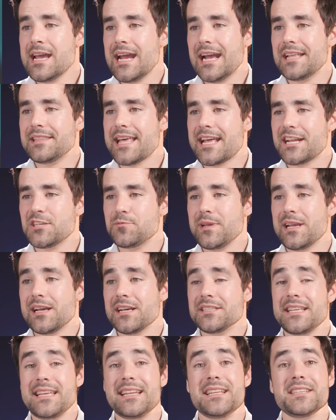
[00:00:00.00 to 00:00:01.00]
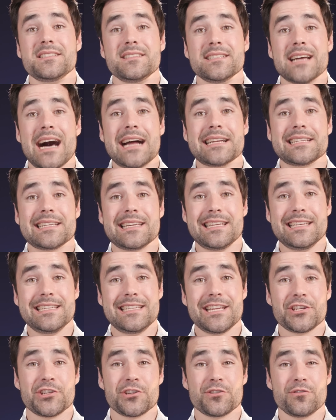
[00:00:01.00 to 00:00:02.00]
and that is because it is not
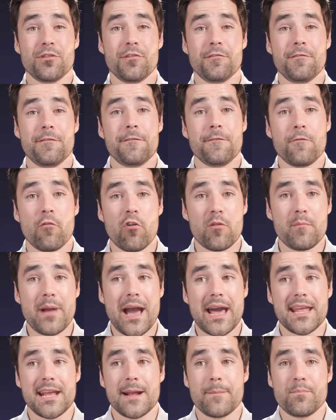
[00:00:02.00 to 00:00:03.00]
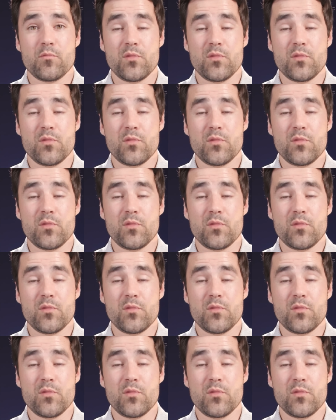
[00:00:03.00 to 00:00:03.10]
conditional formatting.